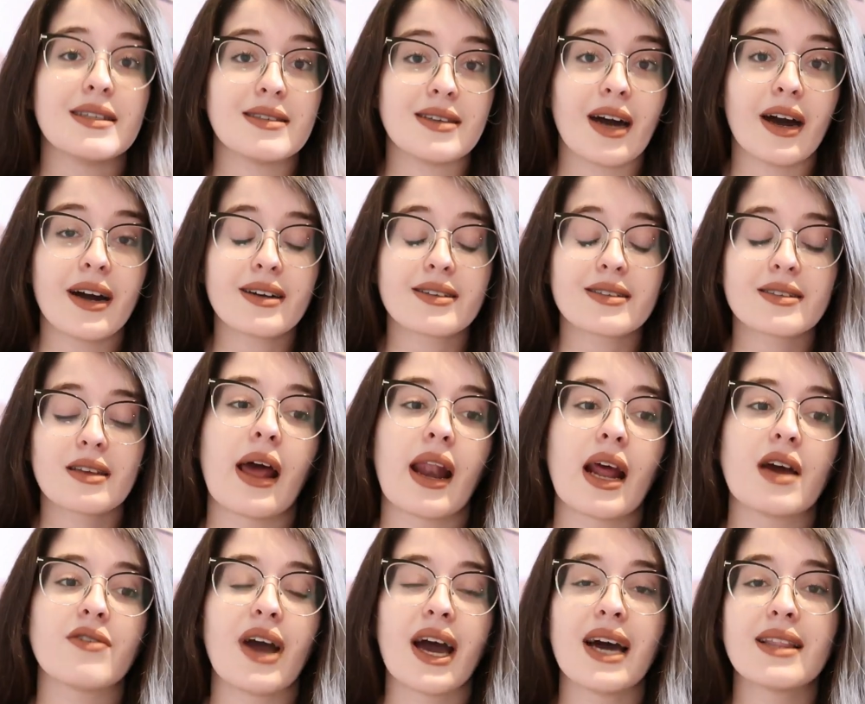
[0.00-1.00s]
It sucks,
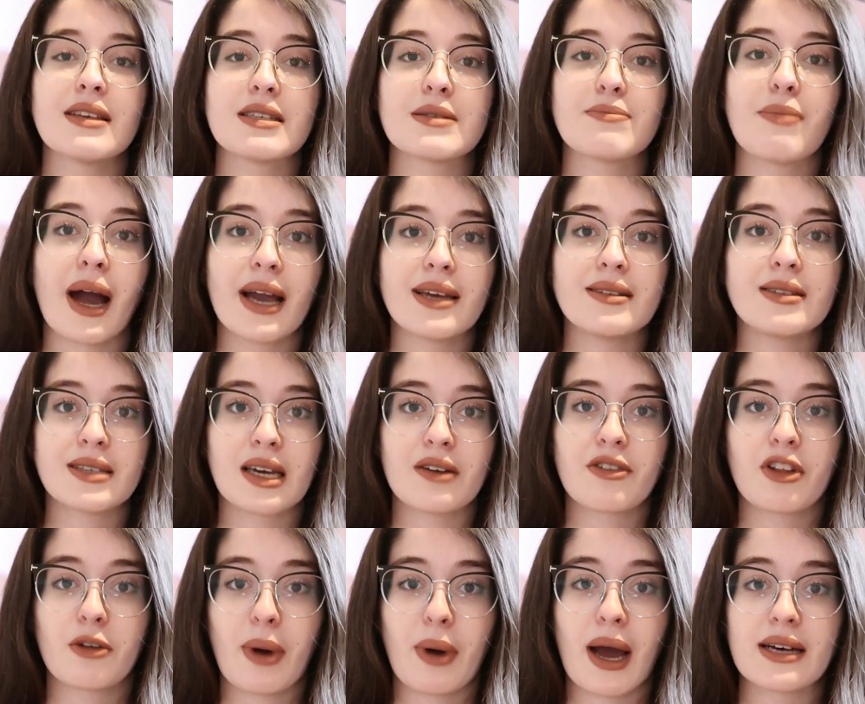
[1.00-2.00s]
and I've had this mindset
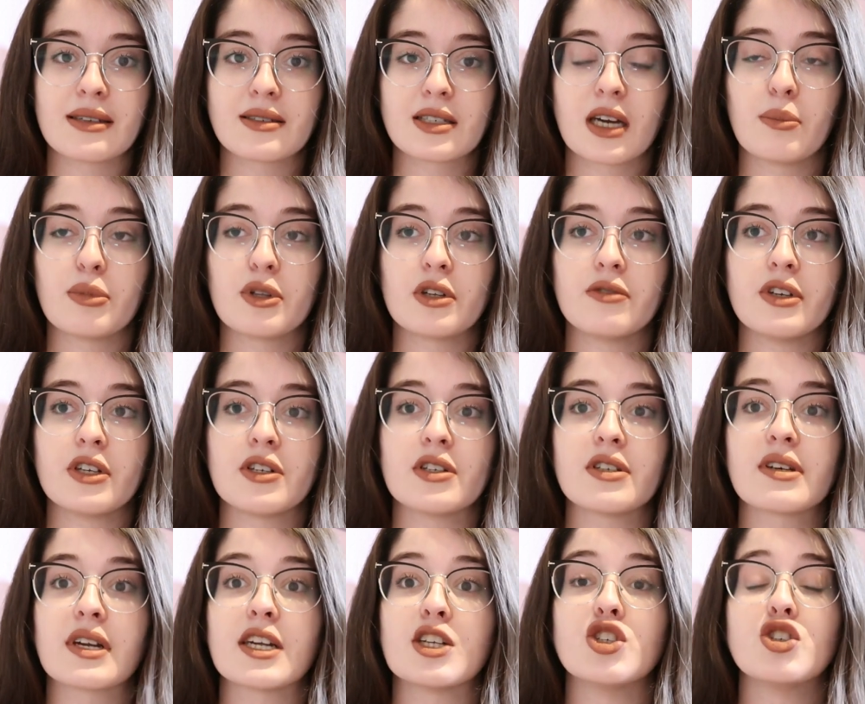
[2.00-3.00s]
for the past couple of
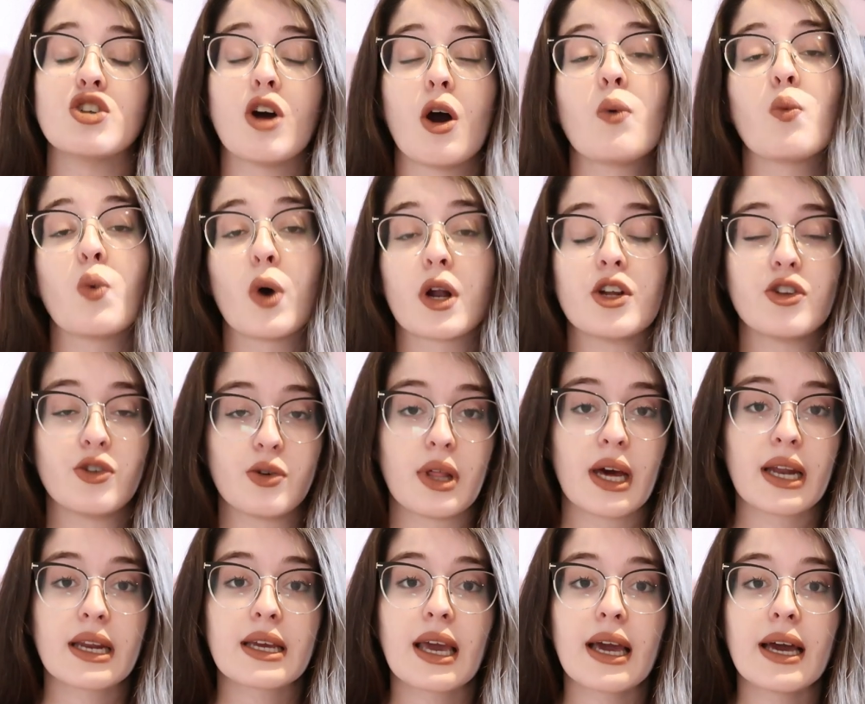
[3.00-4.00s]
years that I don't want to do
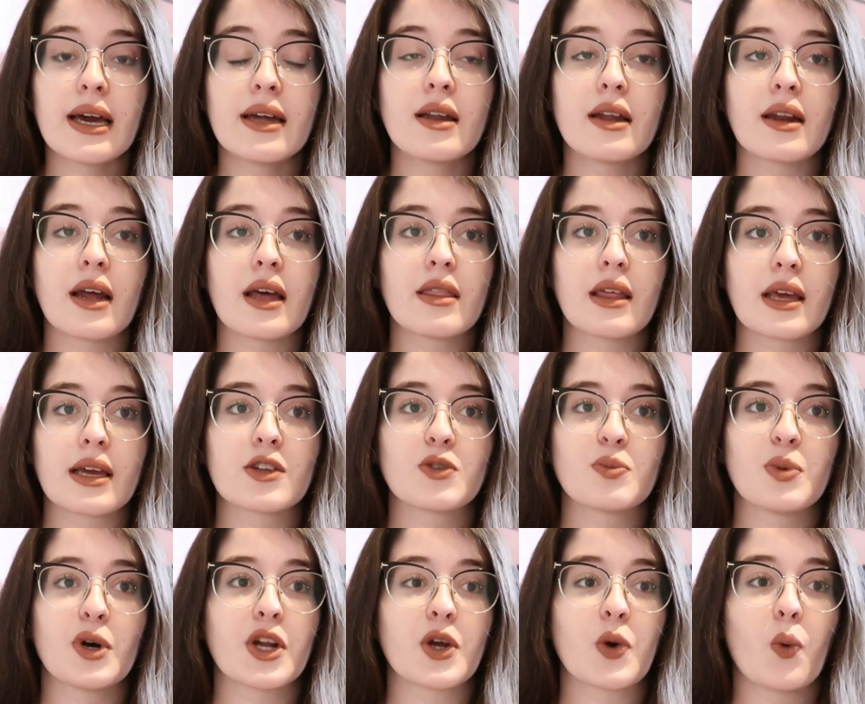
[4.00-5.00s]
that again, and I think it's
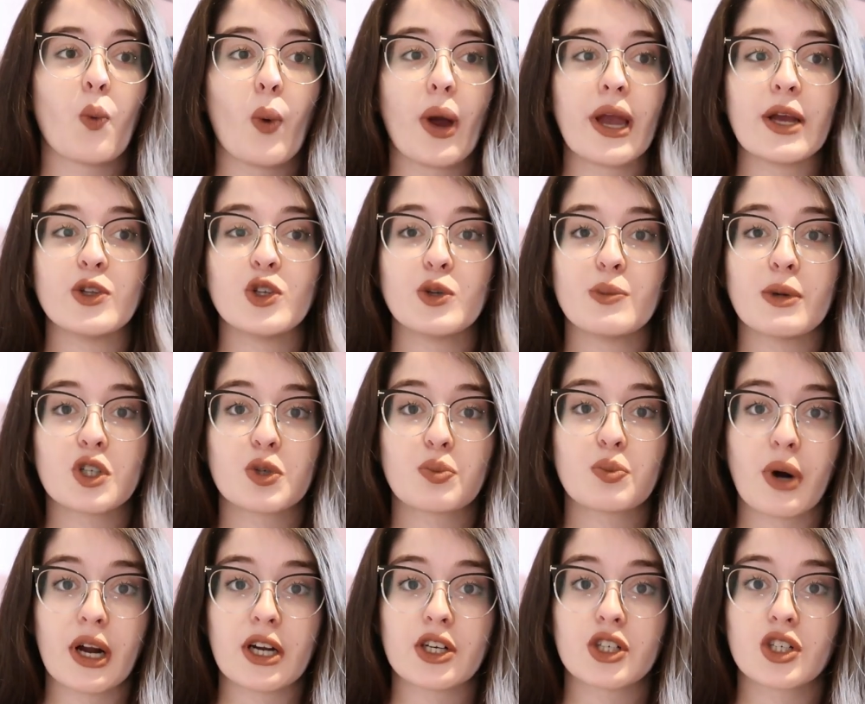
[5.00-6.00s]
putting way too
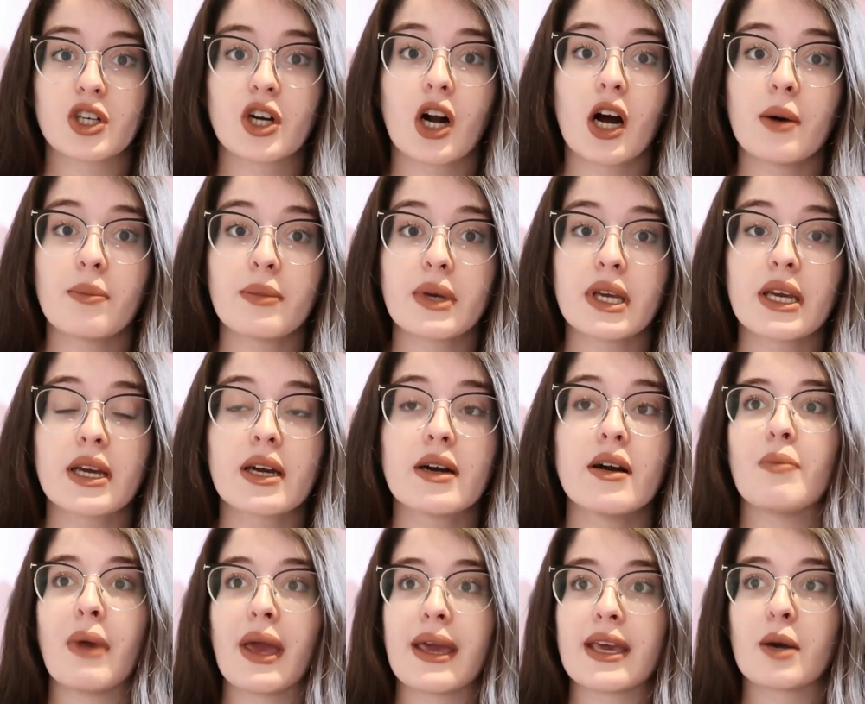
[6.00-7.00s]
much pressure on me
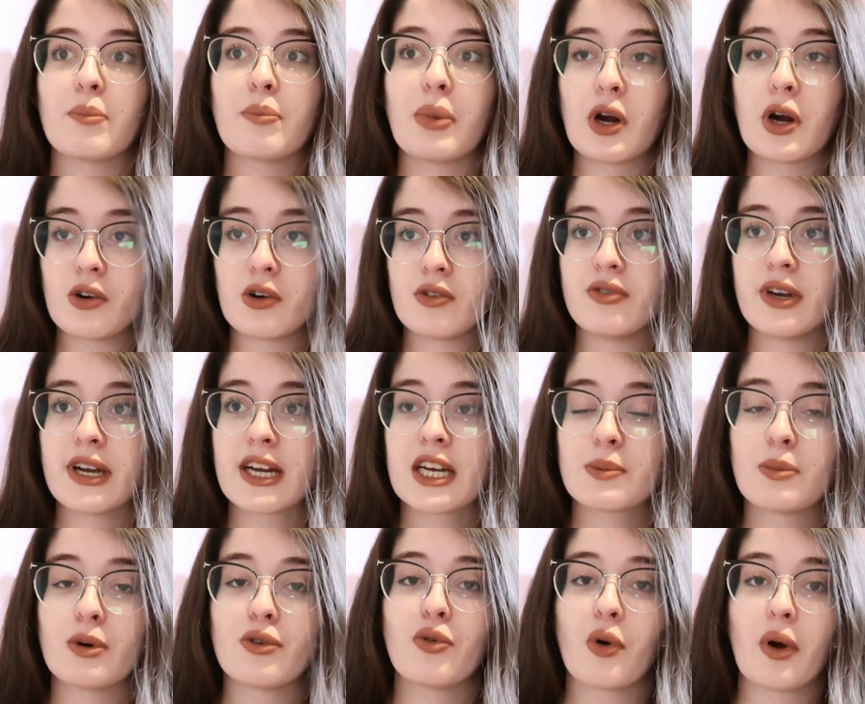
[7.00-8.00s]
to make it
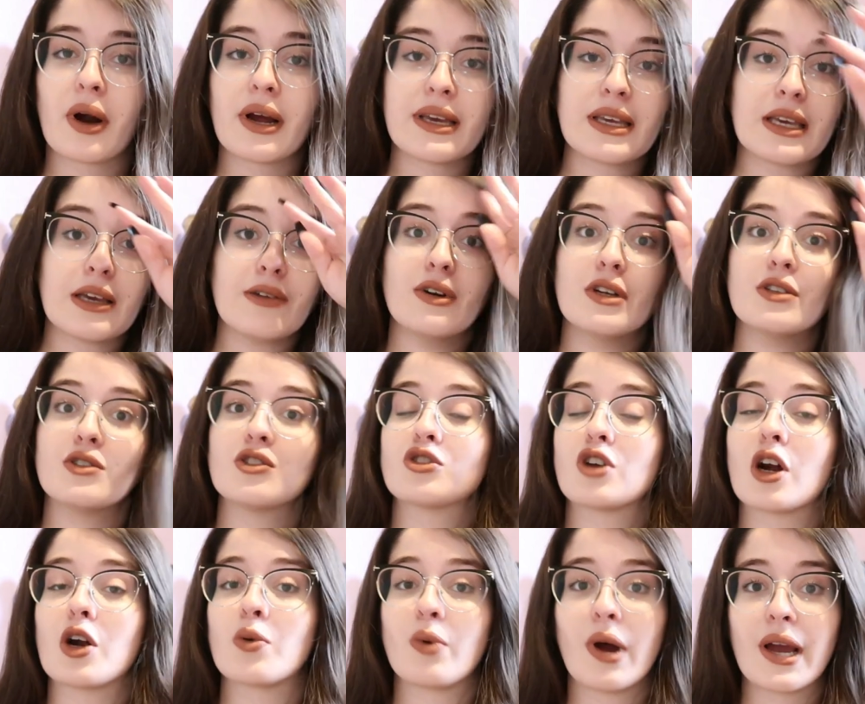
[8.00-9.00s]
perfect before I even
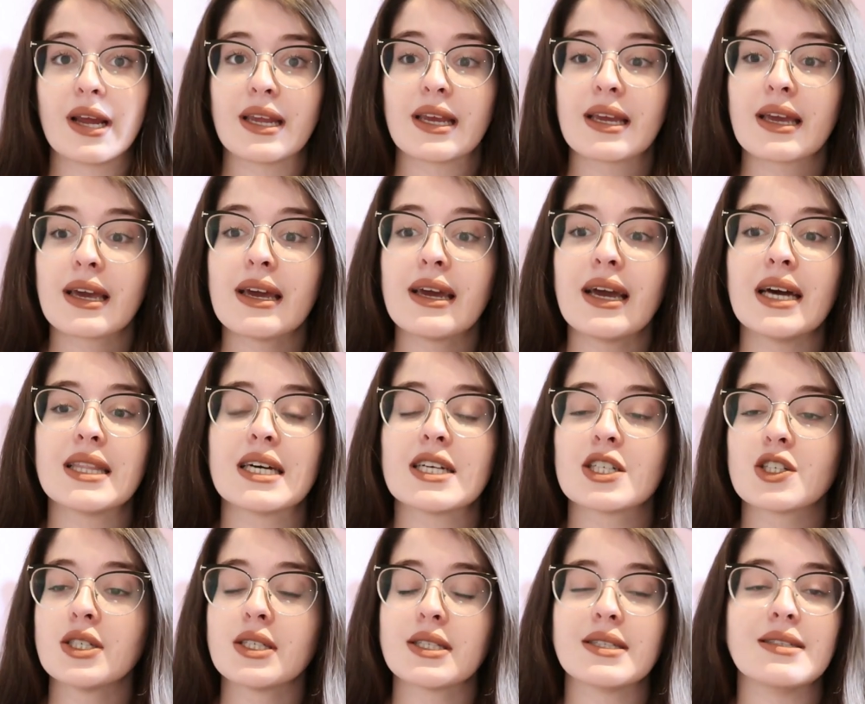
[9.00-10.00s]
start writing it, and
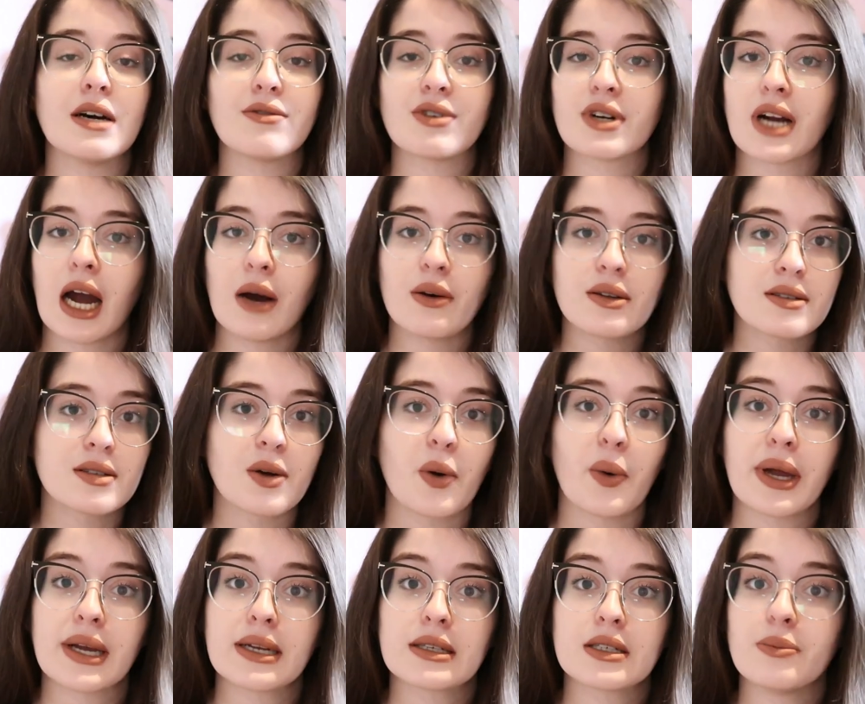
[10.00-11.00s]
that's just never how it's
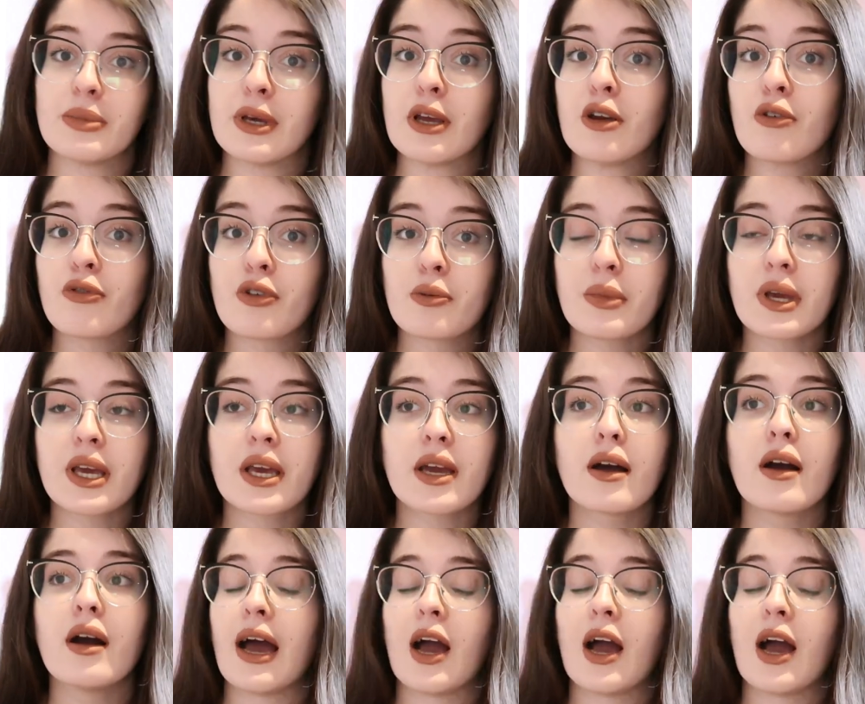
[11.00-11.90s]
going to be for me.